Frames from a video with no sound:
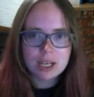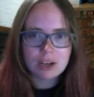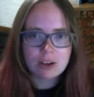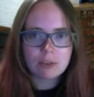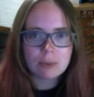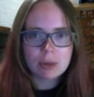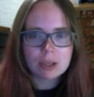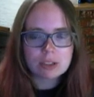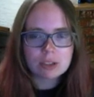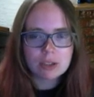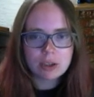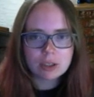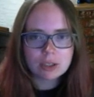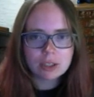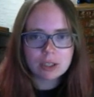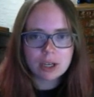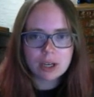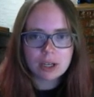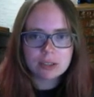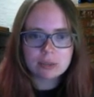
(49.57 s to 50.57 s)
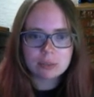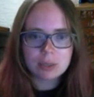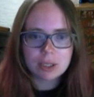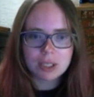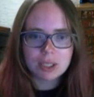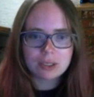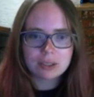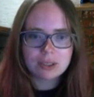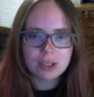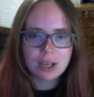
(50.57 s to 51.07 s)
care of my daughter as
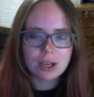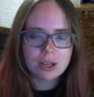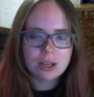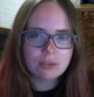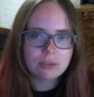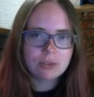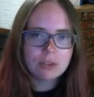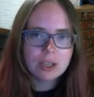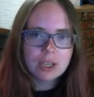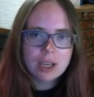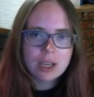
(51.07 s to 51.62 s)
well as kind of